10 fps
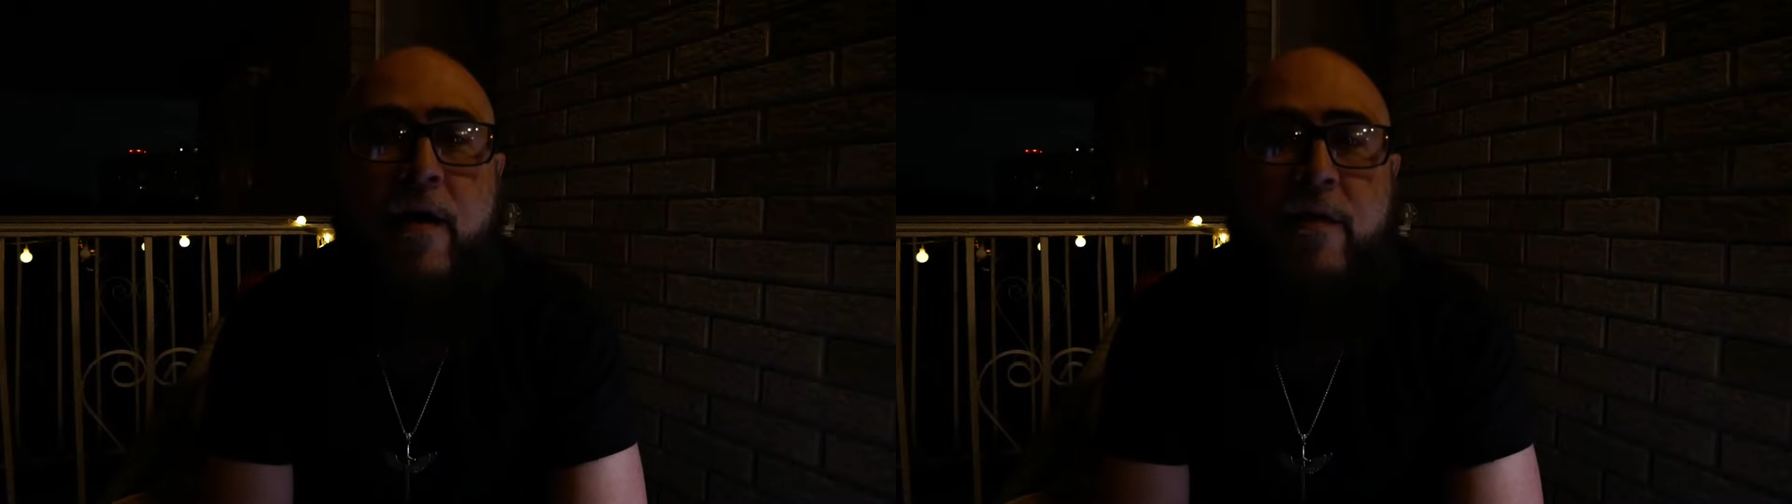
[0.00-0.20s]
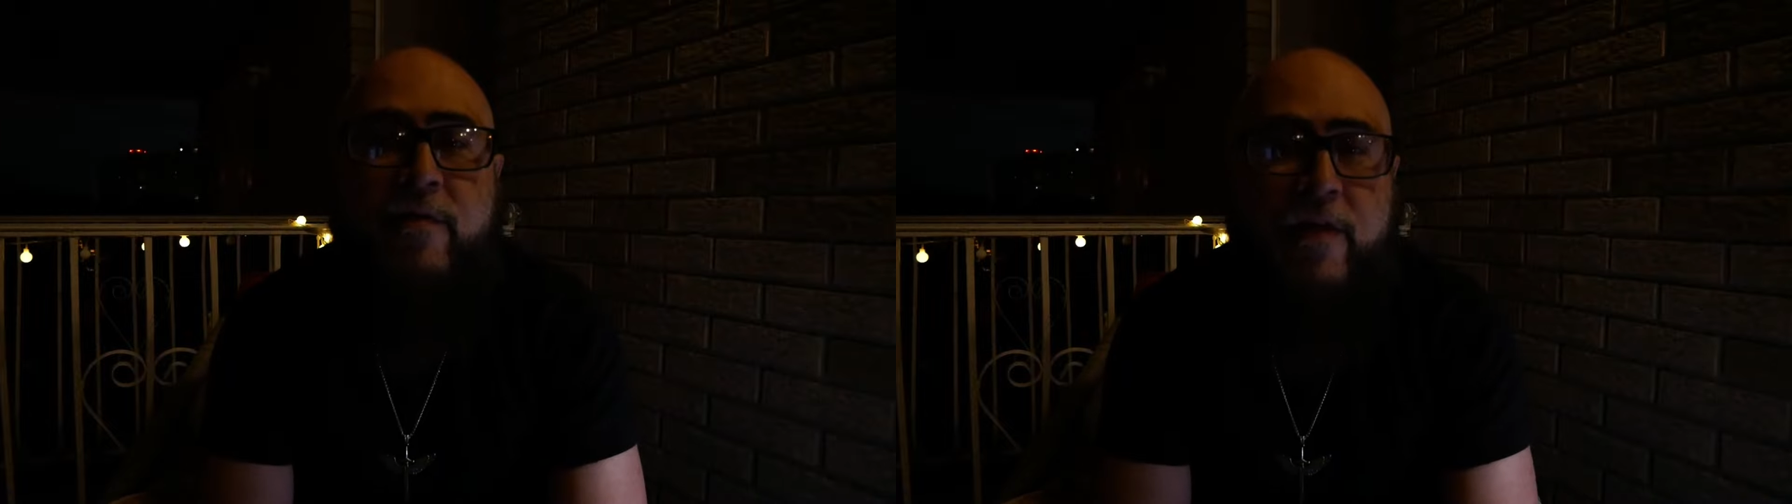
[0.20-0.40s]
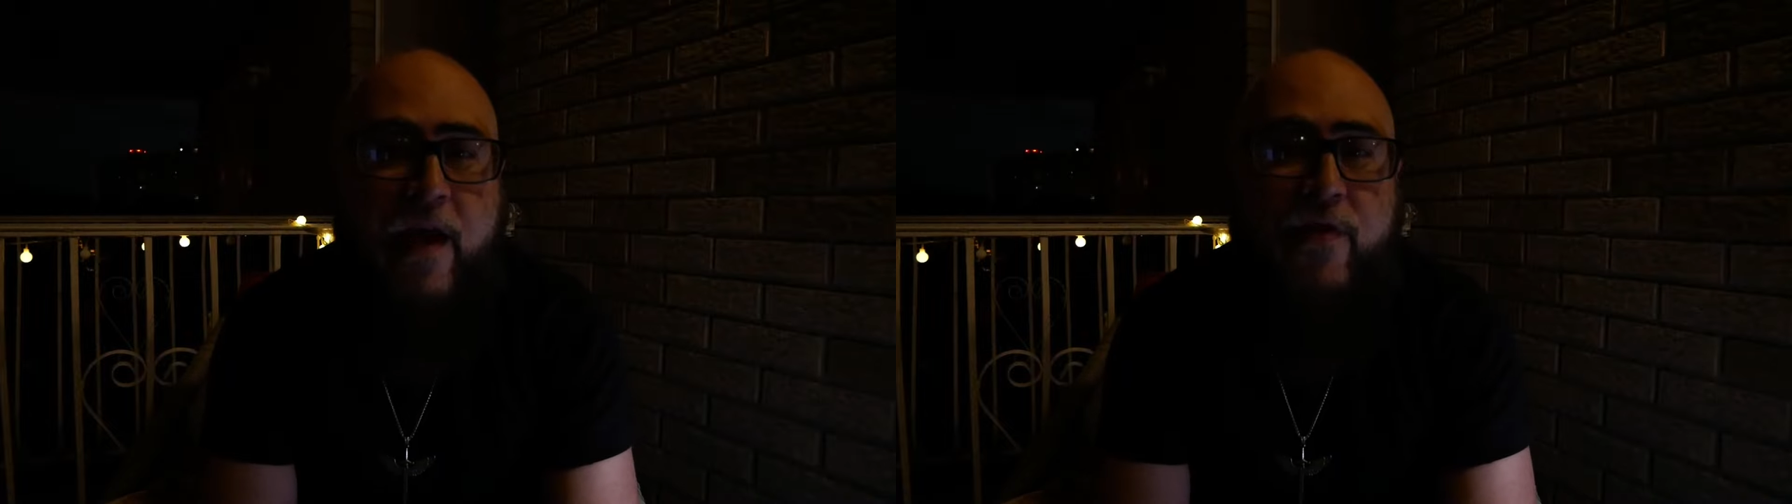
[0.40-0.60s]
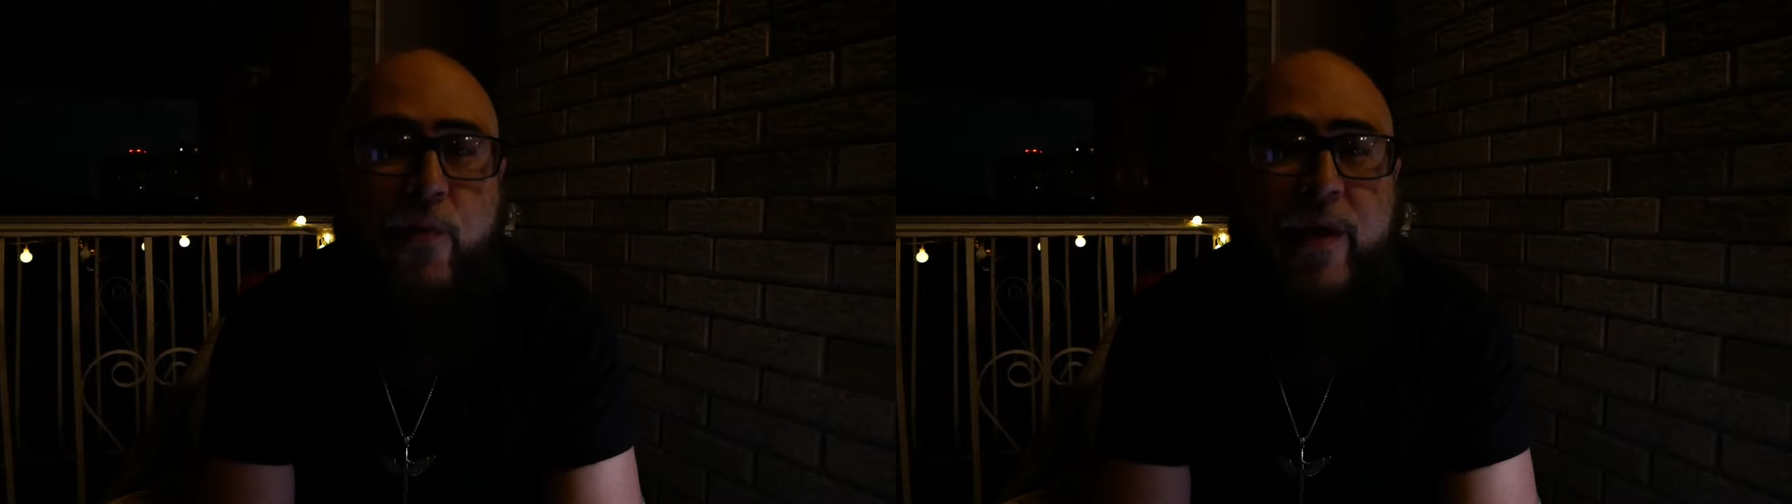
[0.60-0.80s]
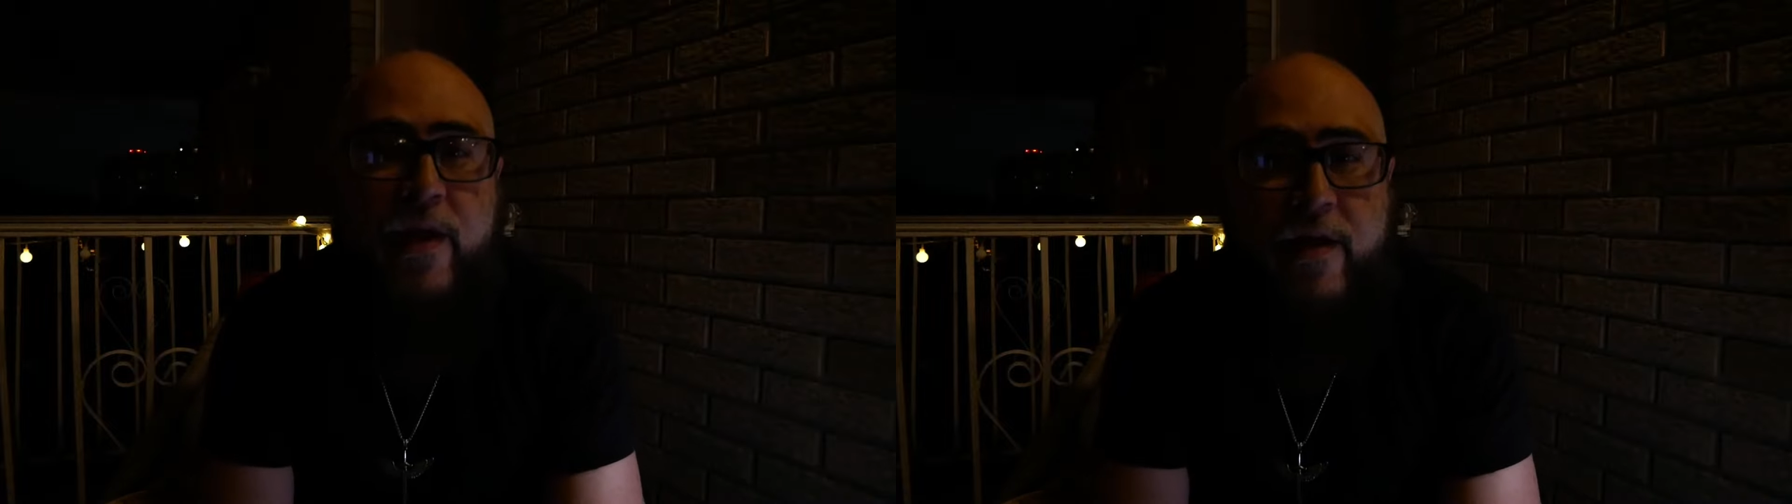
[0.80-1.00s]
Together,
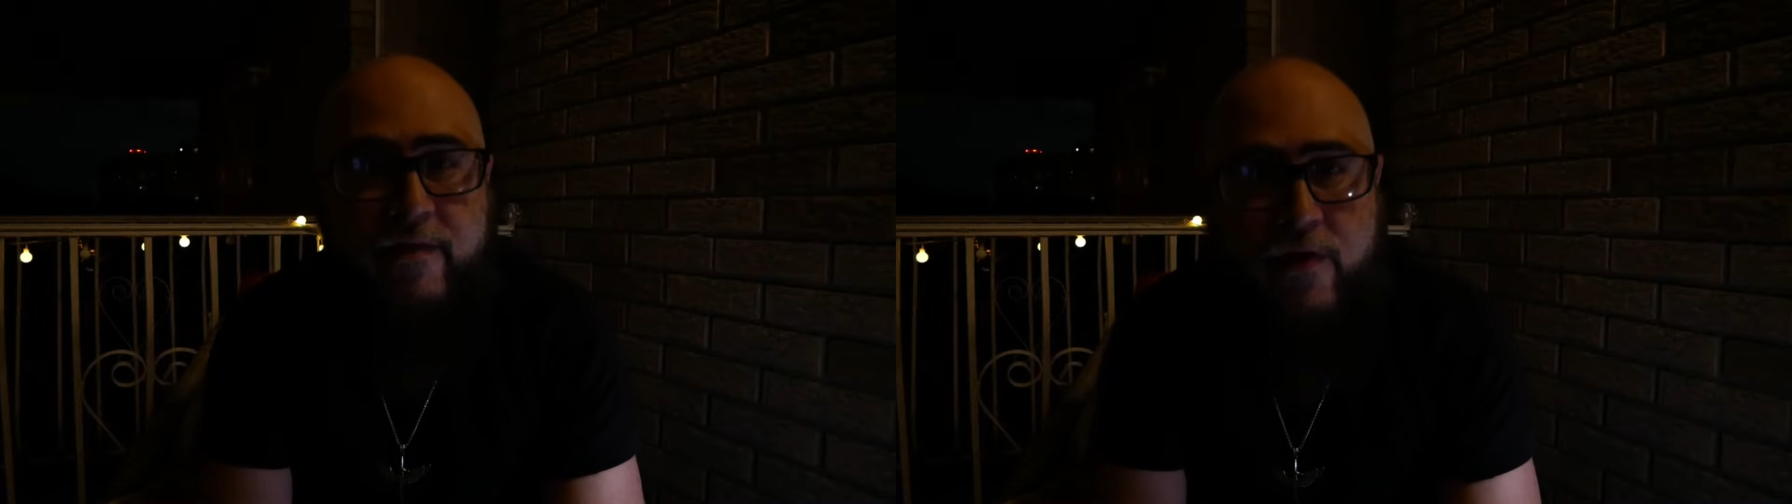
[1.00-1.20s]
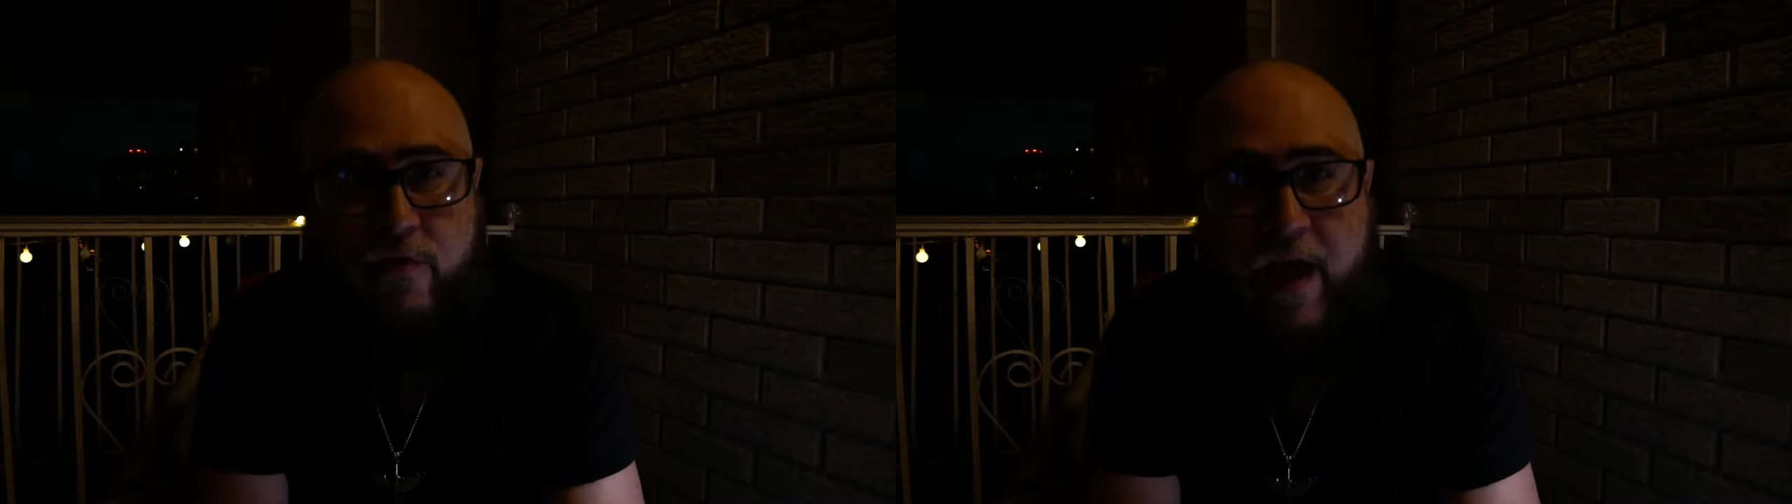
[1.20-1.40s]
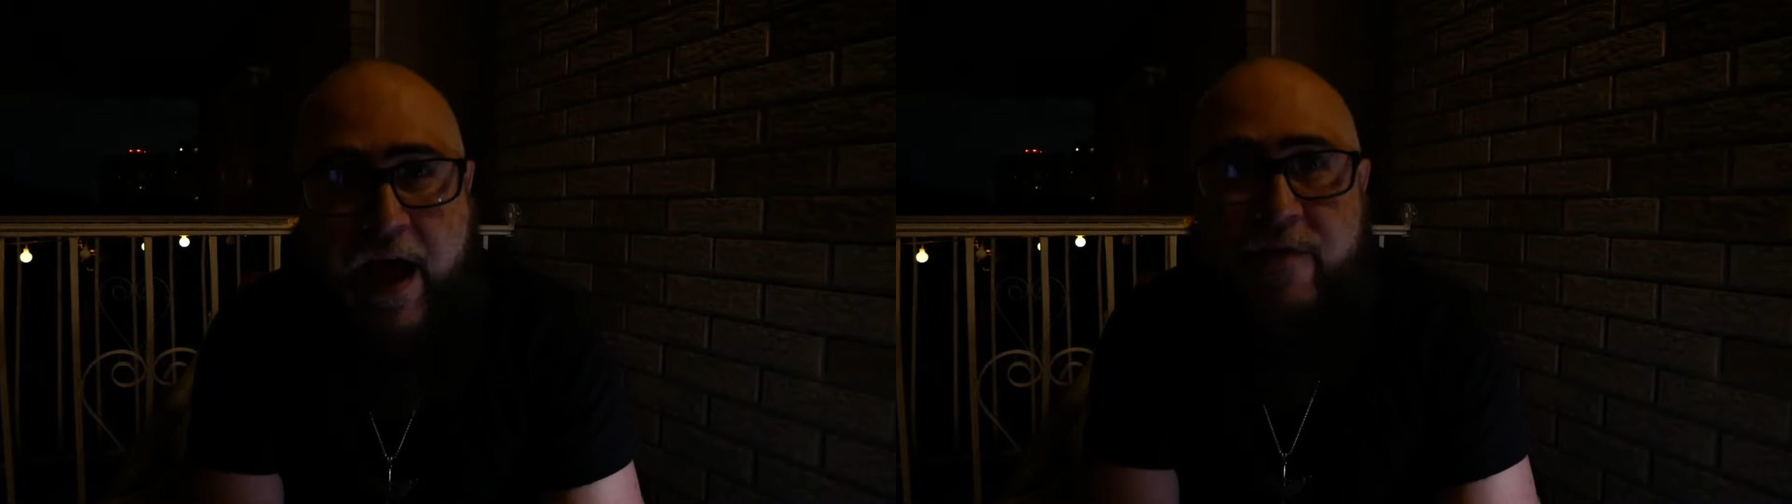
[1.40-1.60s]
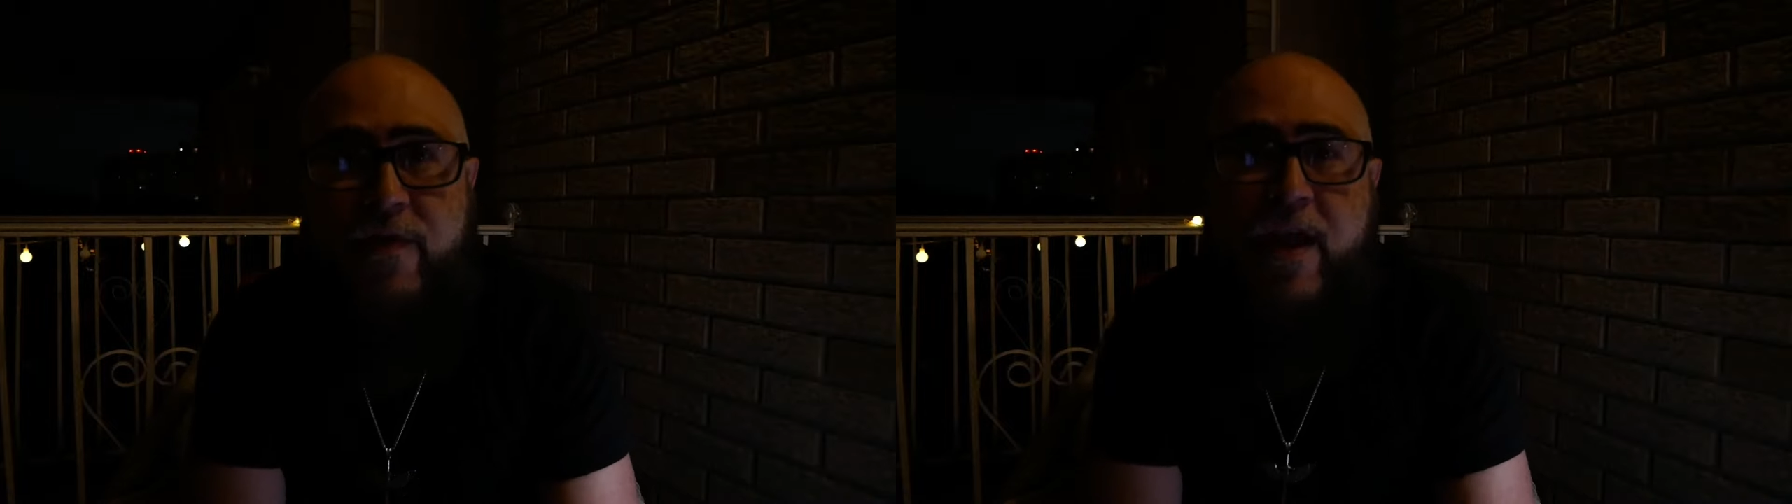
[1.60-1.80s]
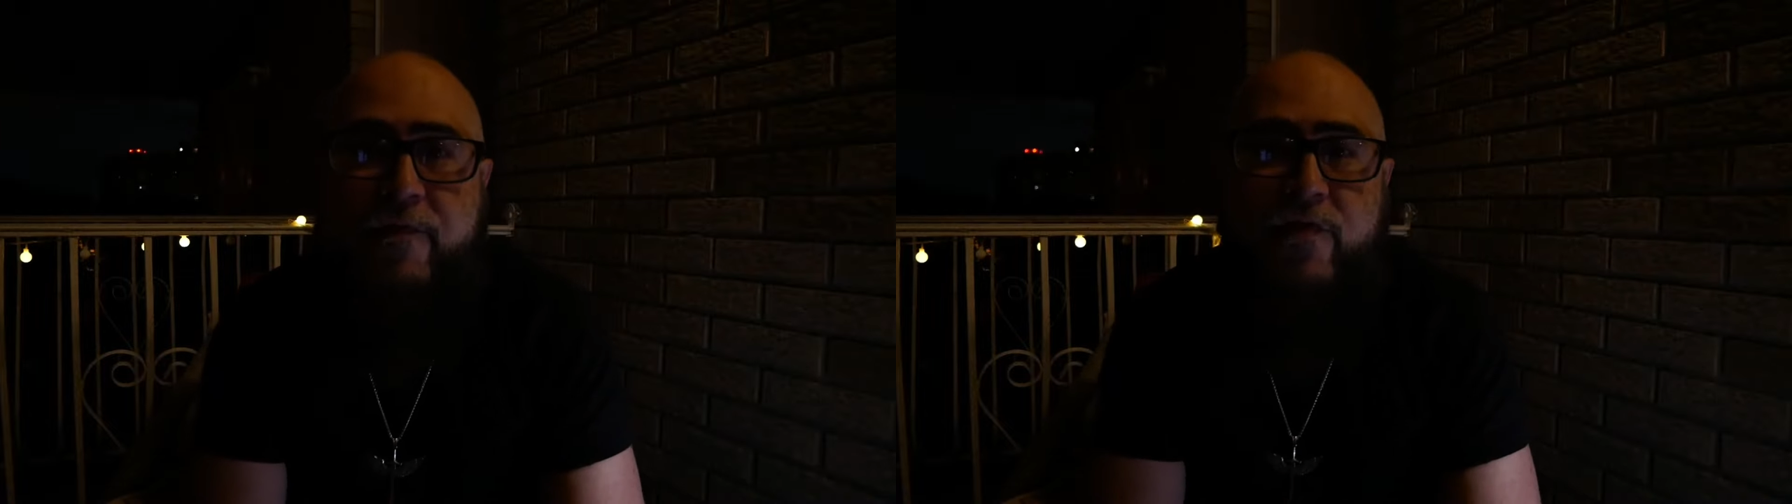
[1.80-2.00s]
we can continue to advocate